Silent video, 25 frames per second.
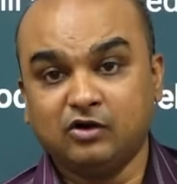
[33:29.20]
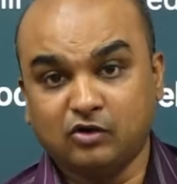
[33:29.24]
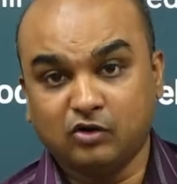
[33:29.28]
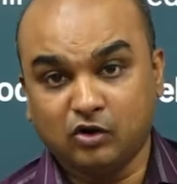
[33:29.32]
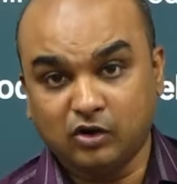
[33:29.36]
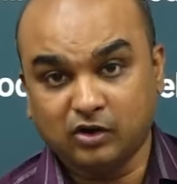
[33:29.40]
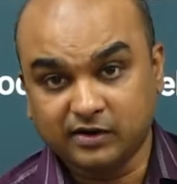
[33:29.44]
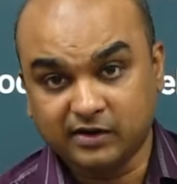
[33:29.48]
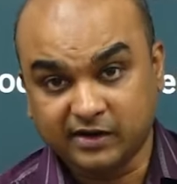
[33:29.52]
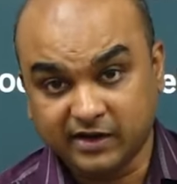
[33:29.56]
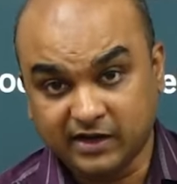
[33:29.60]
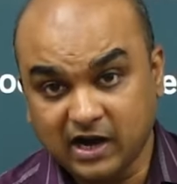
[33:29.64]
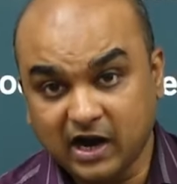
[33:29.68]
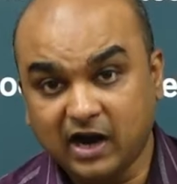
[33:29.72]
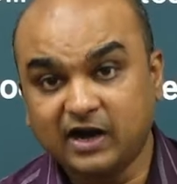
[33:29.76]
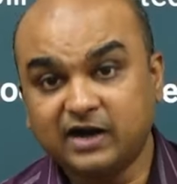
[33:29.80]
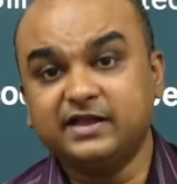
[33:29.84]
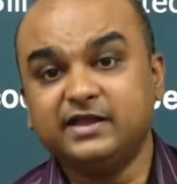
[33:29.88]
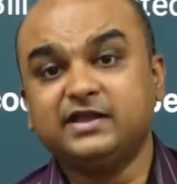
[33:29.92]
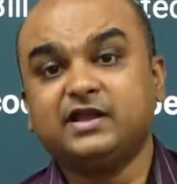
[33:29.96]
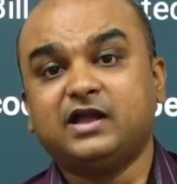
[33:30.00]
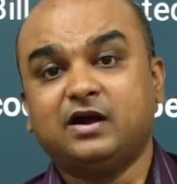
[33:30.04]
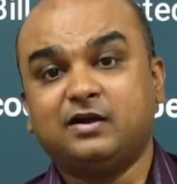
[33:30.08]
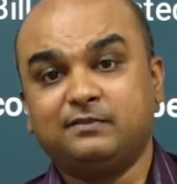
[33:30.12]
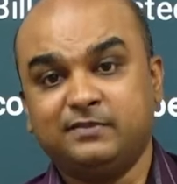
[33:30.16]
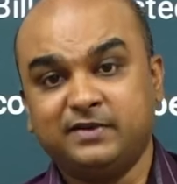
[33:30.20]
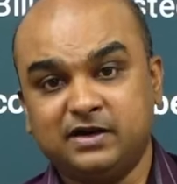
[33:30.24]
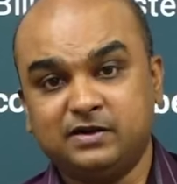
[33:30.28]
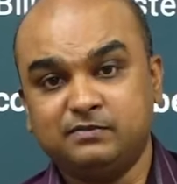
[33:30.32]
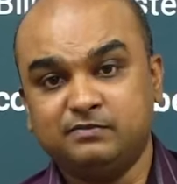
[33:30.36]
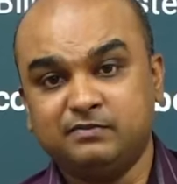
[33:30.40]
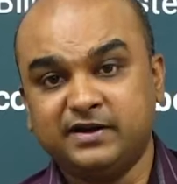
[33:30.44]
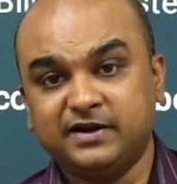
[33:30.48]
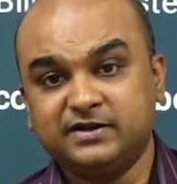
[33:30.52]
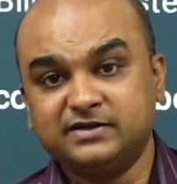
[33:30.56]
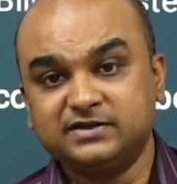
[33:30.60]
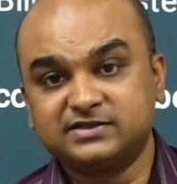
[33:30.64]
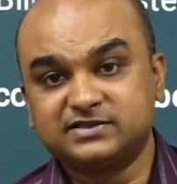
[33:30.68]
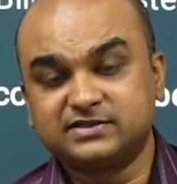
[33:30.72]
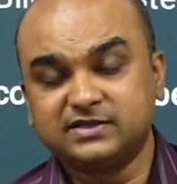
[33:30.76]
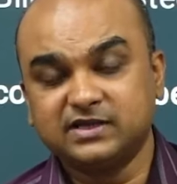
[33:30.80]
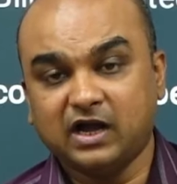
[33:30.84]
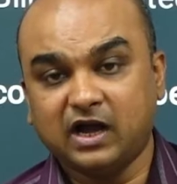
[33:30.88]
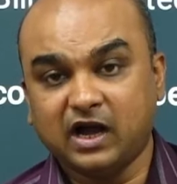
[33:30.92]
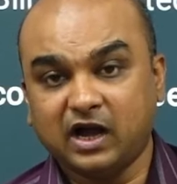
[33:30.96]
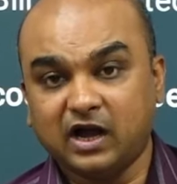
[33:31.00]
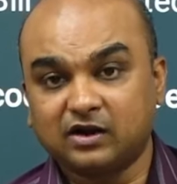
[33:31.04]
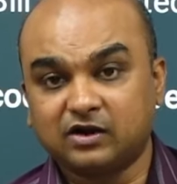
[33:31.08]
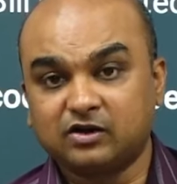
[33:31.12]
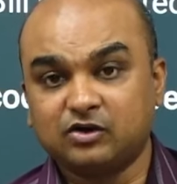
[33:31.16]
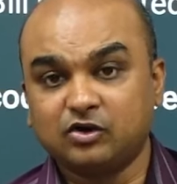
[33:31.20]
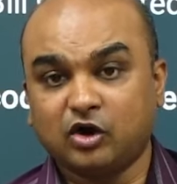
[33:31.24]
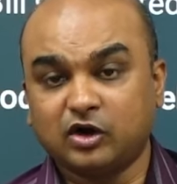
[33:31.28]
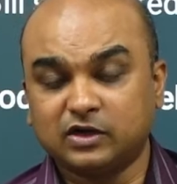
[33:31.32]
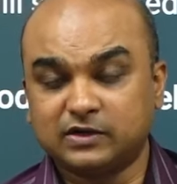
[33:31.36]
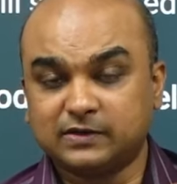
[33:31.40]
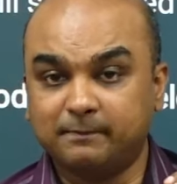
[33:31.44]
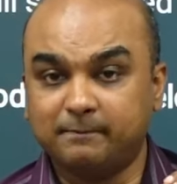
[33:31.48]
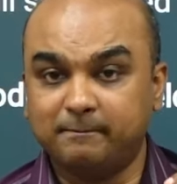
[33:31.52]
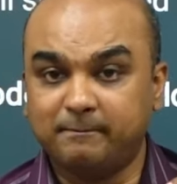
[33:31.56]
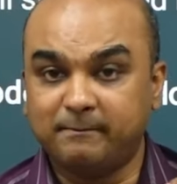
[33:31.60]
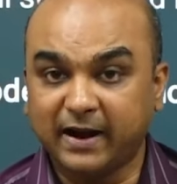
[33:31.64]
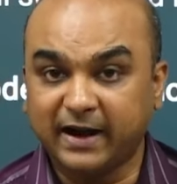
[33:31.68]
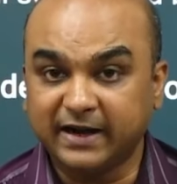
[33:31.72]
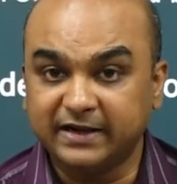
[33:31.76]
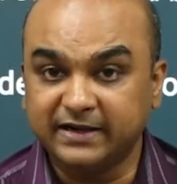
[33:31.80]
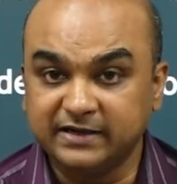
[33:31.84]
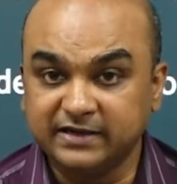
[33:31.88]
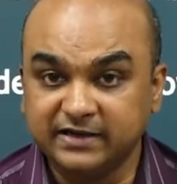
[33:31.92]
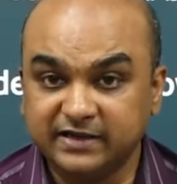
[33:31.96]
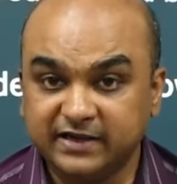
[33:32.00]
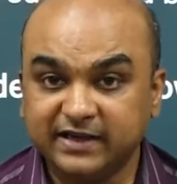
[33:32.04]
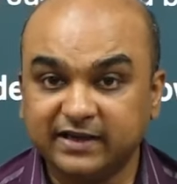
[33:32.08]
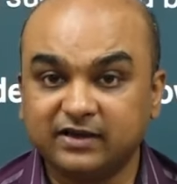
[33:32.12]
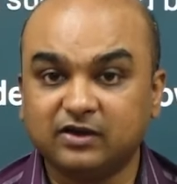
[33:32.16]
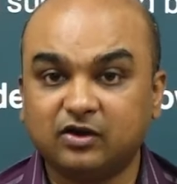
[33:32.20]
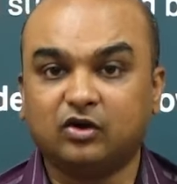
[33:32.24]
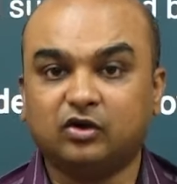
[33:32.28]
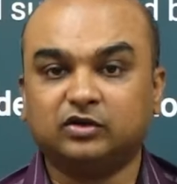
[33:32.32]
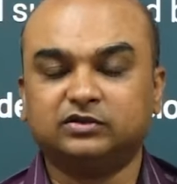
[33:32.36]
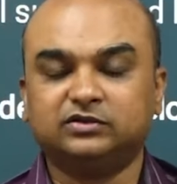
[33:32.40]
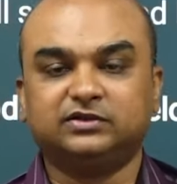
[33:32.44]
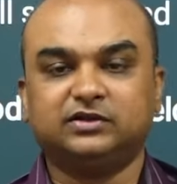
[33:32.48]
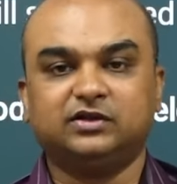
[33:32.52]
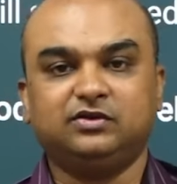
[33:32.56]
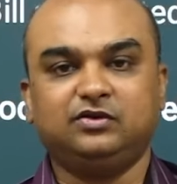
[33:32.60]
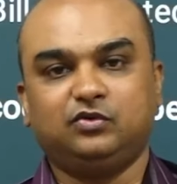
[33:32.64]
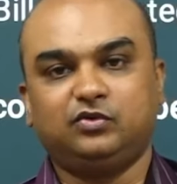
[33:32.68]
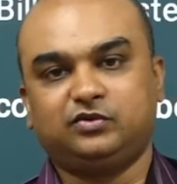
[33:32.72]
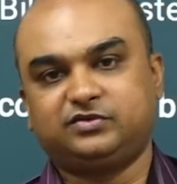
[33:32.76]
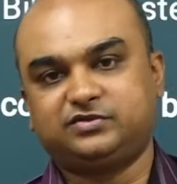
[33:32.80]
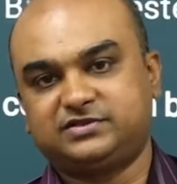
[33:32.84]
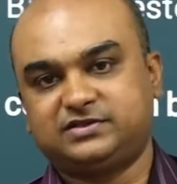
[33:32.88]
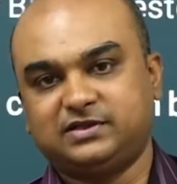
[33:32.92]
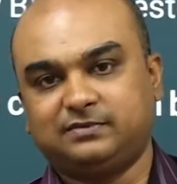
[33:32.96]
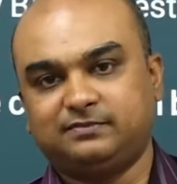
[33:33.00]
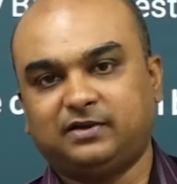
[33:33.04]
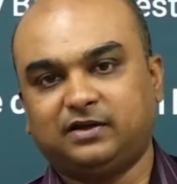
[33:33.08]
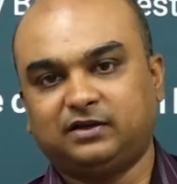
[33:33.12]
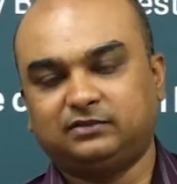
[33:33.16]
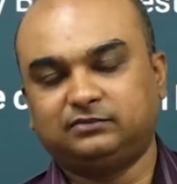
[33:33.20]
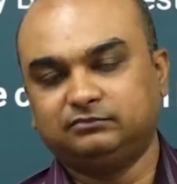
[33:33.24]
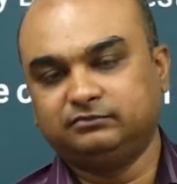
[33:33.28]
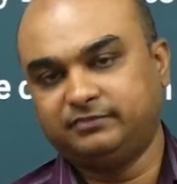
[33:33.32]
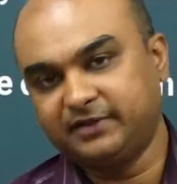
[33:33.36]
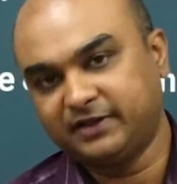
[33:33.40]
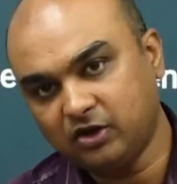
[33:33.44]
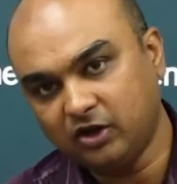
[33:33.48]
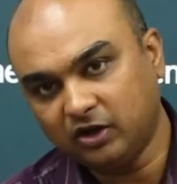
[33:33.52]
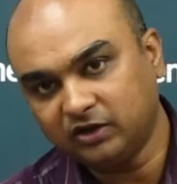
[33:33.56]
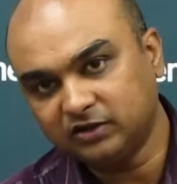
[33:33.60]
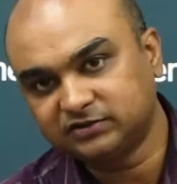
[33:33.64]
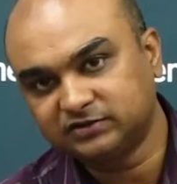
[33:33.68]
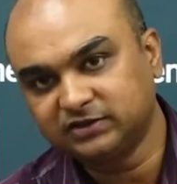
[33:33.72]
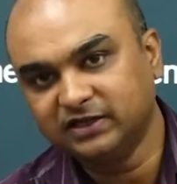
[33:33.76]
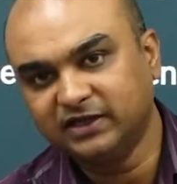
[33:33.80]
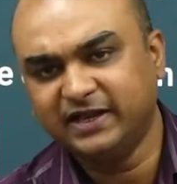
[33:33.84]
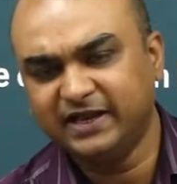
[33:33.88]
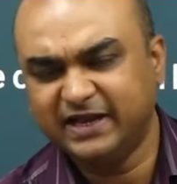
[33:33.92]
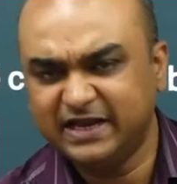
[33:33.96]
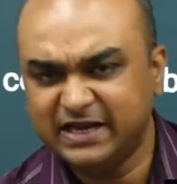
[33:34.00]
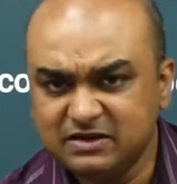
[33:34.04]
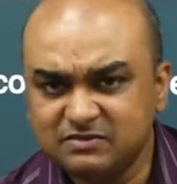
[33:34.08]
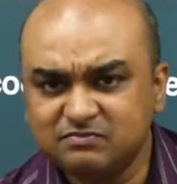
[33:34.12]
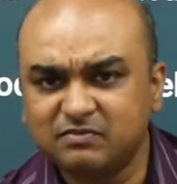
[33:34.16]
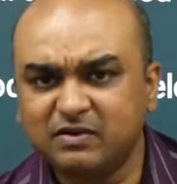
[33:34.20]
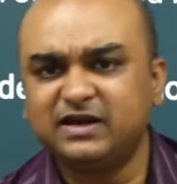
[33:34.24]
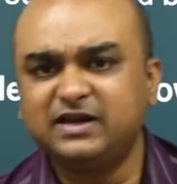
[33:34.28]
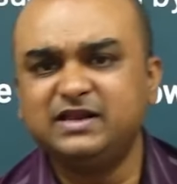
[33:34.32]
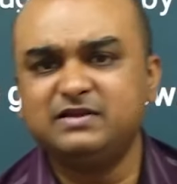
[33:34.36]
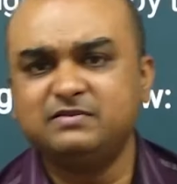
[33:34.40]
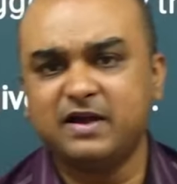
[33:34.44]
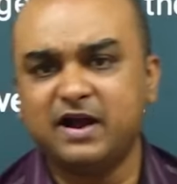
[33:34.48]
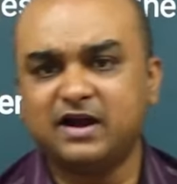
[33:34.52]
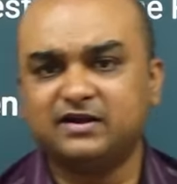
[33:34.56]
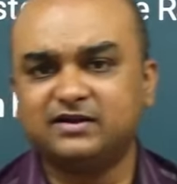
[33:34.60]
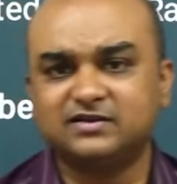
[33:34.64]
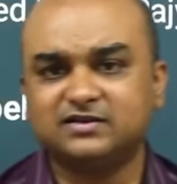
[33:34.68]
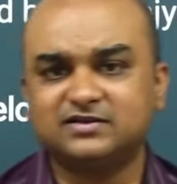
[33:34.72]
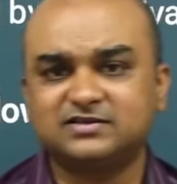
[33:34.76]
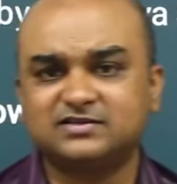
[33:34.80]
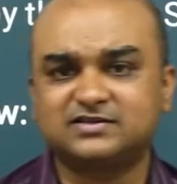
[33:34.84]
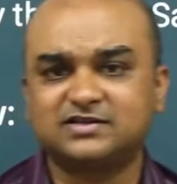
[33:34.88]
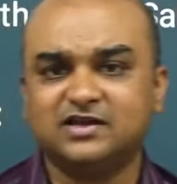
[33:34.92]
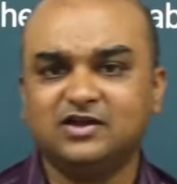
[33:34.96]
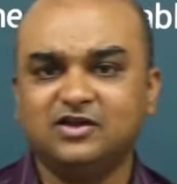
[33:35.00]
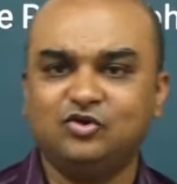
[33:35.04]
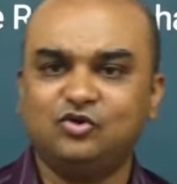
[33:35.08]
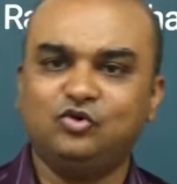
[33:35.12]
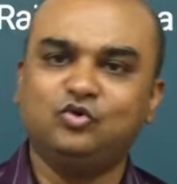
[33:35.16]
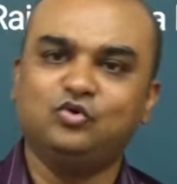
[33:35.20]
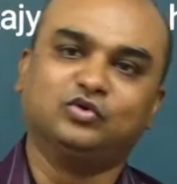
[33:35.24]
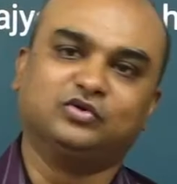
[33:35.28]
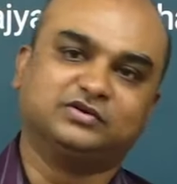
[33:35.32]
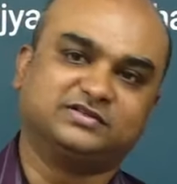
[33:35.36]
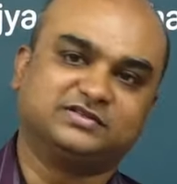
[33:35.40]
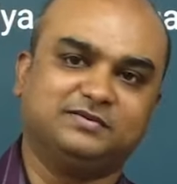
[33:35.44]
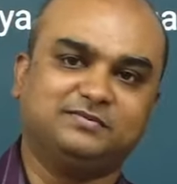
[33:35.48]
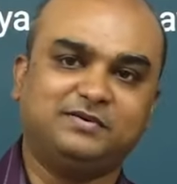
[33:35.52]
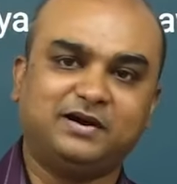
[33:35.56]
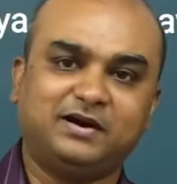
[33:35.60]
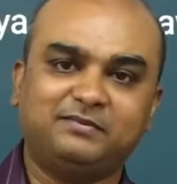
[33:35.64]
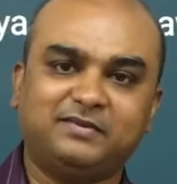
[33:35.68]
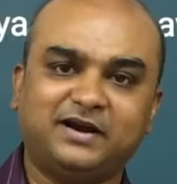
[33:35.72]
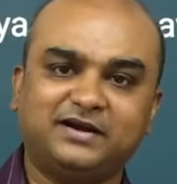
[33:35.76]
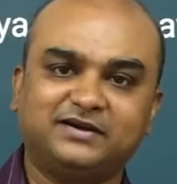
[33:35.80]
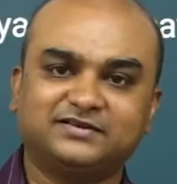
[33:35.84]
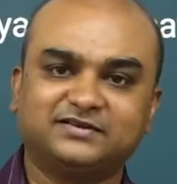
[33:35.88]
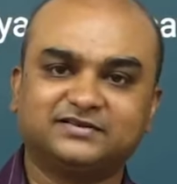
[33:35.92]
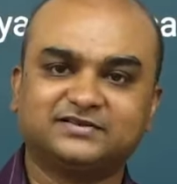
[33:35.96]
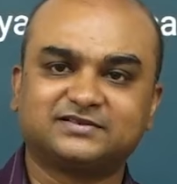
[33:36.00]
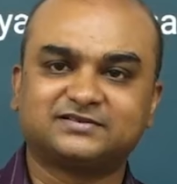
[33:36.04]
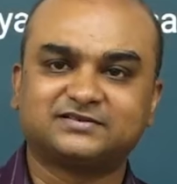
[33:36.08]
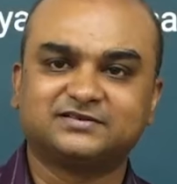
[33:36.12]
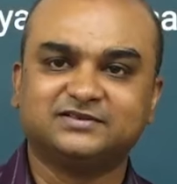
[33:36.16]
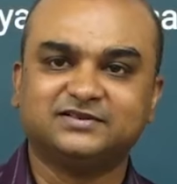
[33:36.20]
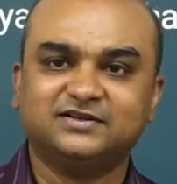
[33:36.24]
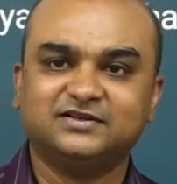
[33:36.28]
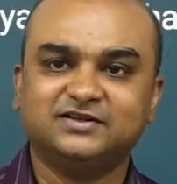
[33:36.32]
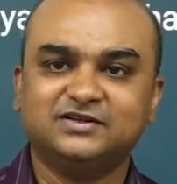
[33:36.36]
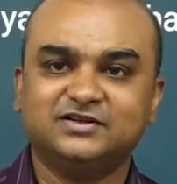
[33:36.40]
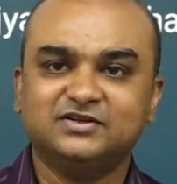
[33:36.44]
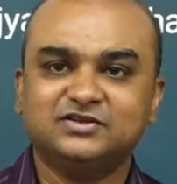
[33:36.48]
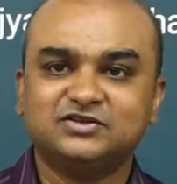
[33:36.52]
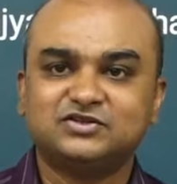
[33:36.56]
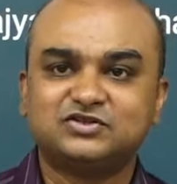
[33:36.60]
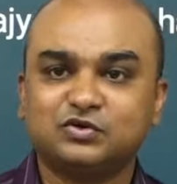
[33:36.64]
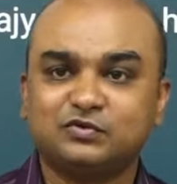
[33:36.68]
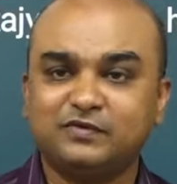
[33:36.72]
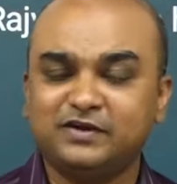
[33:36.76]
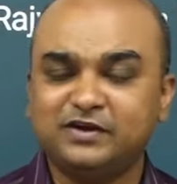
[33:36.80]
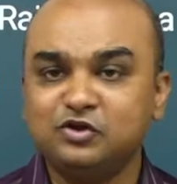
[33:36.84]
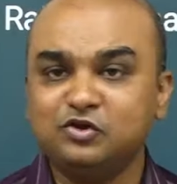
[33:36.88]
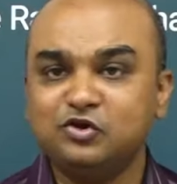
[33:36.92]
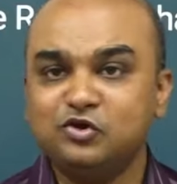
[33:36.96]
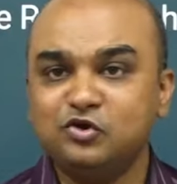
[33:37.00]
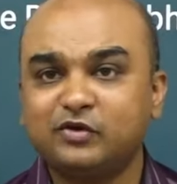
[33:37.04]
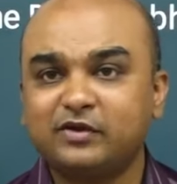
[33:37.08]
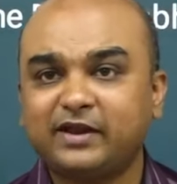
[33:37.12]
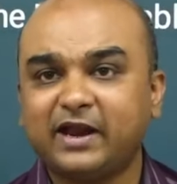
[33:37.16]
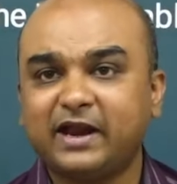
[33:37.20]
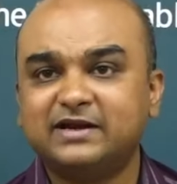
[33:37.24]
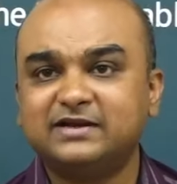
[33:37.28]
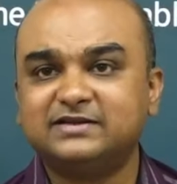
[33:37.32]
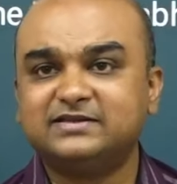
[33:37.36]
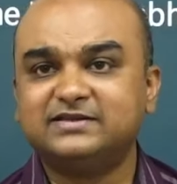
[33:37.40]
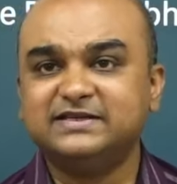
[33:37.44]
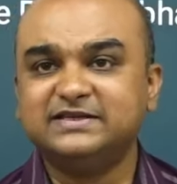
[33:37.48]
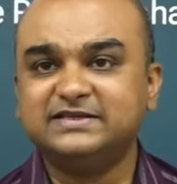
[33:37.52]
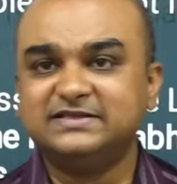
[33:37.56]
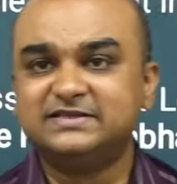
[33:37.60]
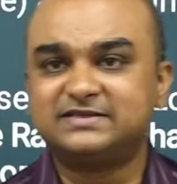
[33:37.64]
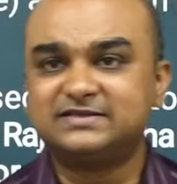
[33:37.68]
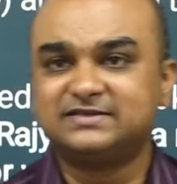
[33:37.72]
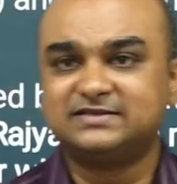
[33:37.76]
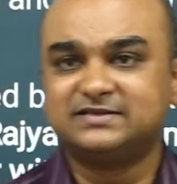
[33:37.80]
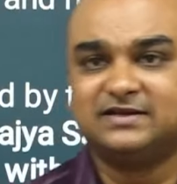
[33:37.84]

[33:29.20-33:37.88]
regarding amendments are not binding on the Lok Sabha, because in money matters, Lok Sabha matters. So when you look at these